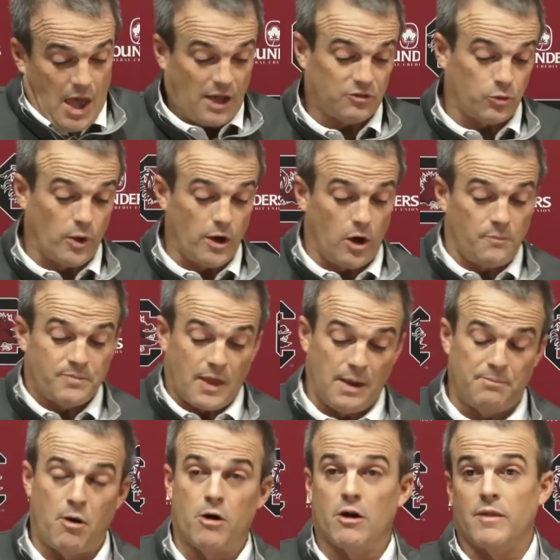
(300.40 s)
as well.
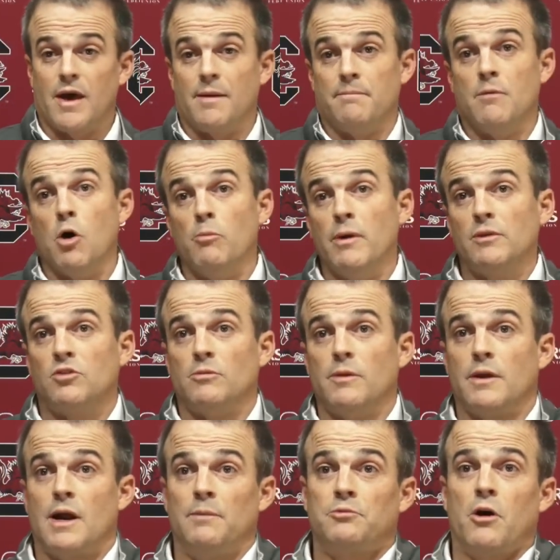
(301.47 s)
And part of that
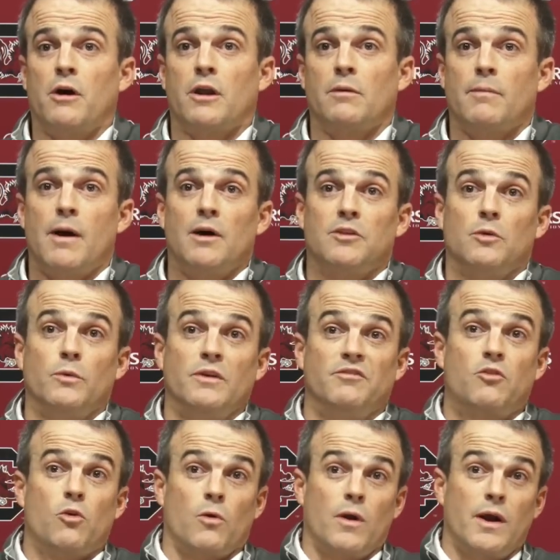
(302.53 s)
momentum that I'm talking about that
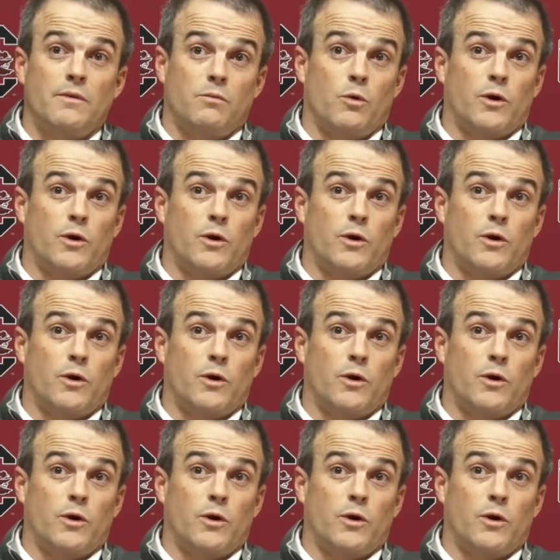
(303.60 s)
we've created,